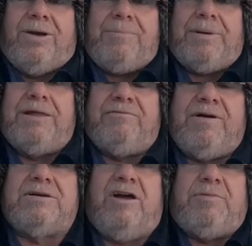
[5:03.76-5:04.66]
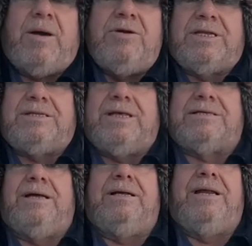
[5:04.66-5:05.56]
up, and in fact I've posted
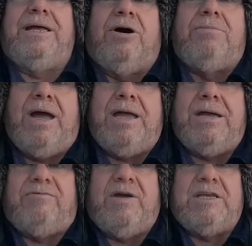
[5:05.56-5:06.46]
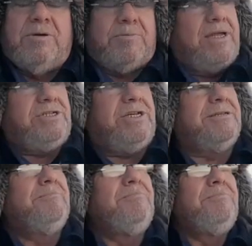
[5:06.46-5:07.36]
this, a link on my Facebook
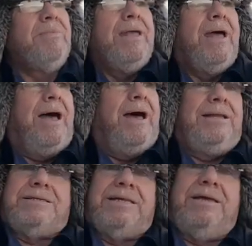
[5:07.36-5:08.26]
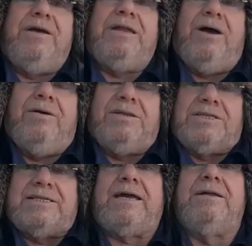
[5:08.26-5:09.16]
pages, and it's the video, it's
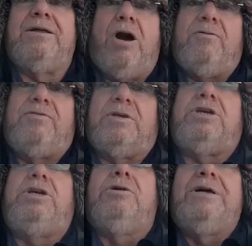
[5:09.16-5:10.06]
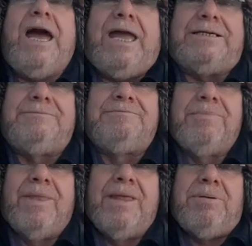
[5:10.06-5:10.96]
the second half of the Q&A.
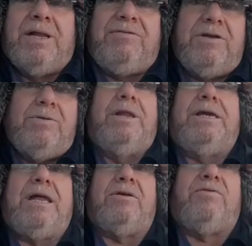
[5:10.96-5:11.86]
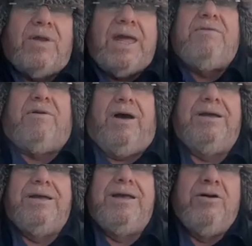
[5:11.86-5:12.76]
But if you want to get a flavour
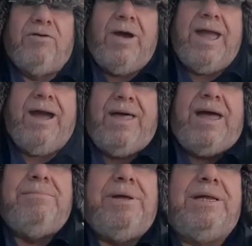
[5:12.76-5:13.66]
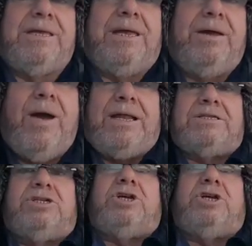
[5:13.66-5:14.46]
for how that meeting went,